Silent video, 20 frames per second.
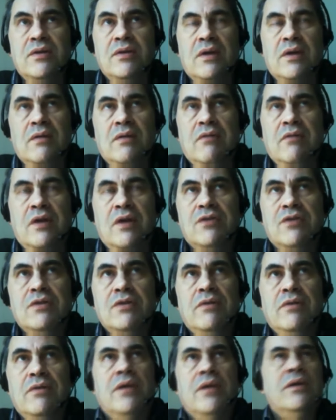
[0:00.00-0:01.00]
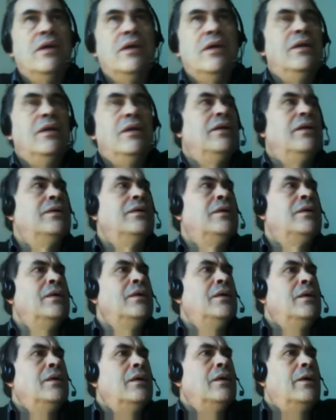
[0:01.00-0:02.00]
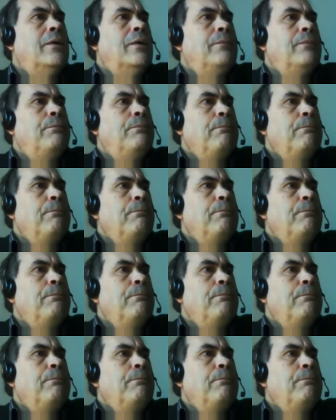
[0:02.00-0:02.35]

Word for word: eventually, right? And and um,